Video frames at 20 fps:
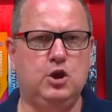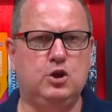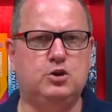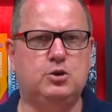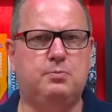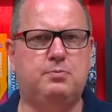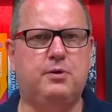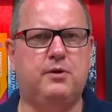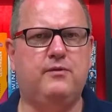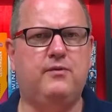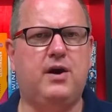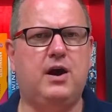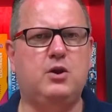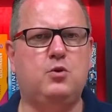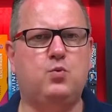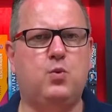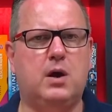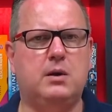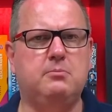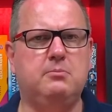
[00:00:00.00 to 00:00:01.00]
to
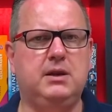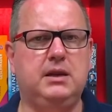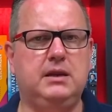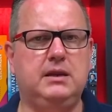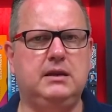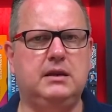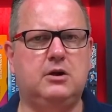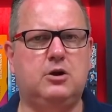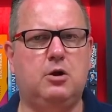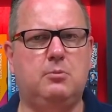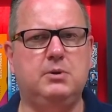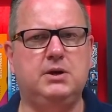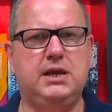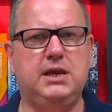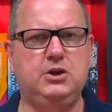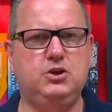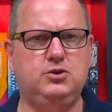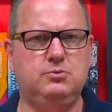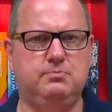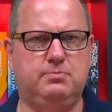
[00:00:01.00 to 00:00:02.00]
provide 1 million
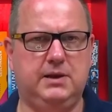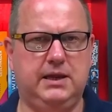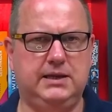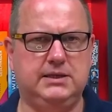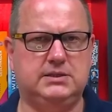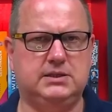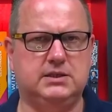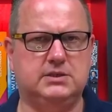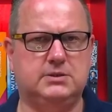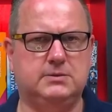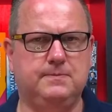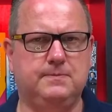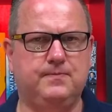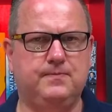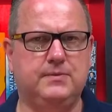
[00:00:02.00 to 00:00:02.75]
accommodation places.